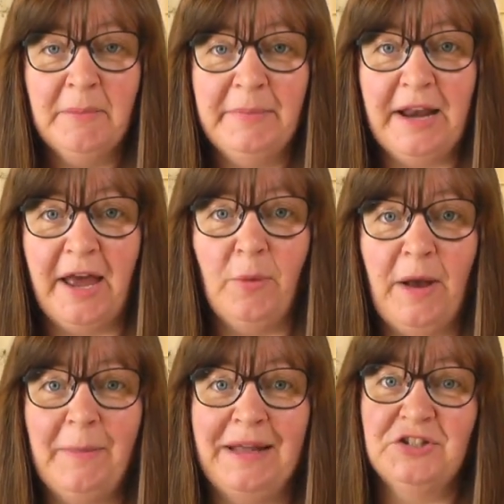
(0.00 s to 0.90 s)
below
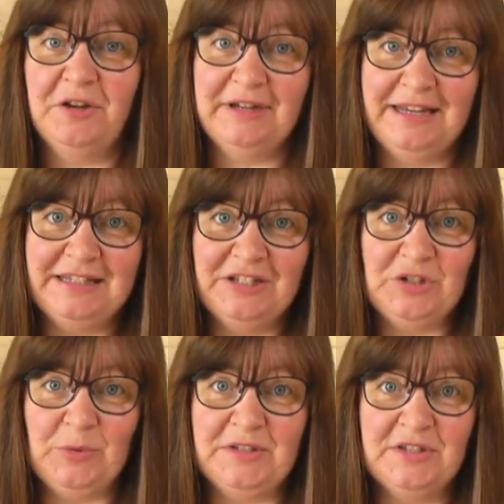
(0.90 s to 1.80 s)
and donated
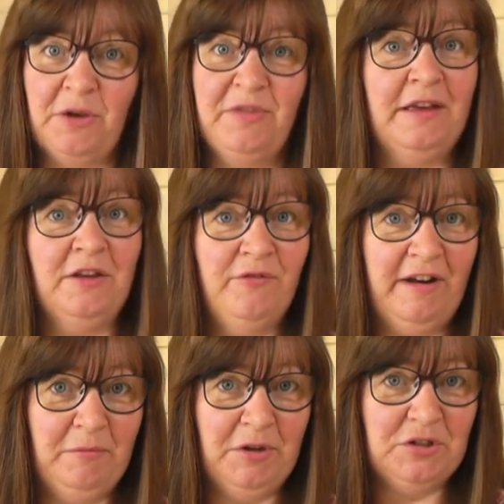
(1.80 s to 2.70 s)
to us. So thank you
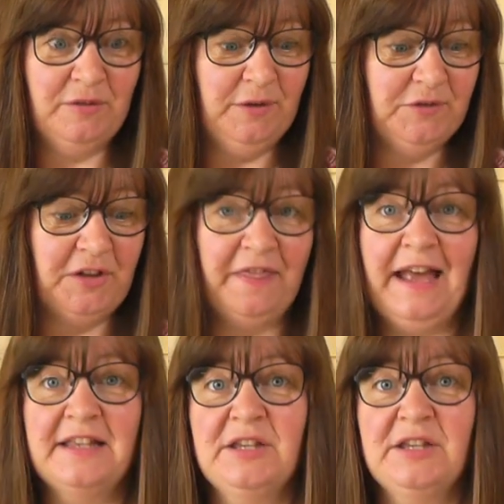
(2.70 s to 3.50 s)
very much if you've done that.